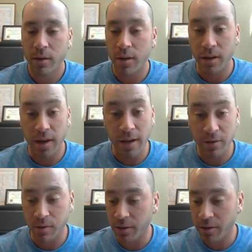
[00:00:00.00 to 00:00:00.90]
and it
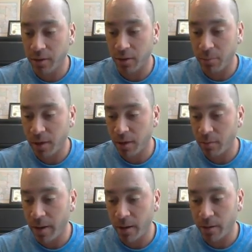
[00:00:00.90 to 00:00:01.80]
actually took me
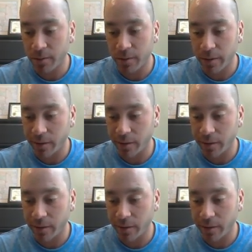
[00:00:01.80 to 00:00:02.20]
about